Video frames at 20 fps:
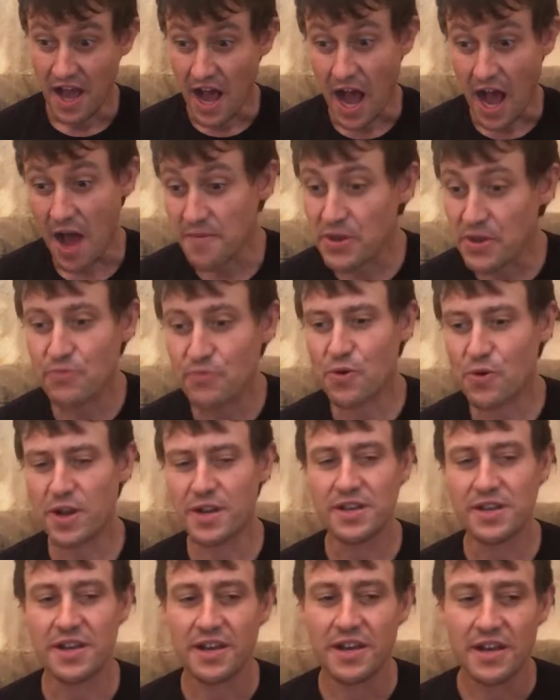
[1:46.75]
I mean,
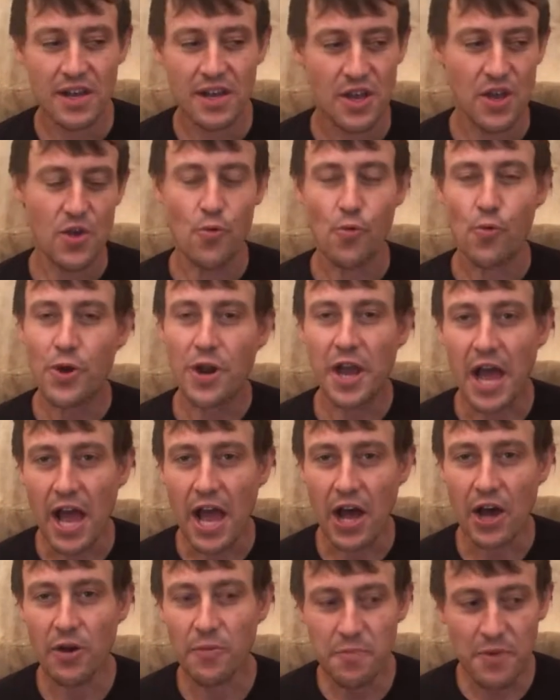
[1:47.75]
would,
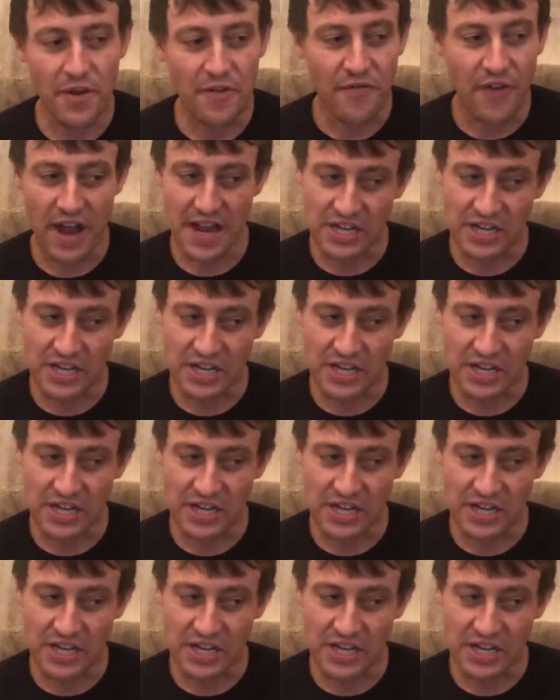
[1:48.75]
would it help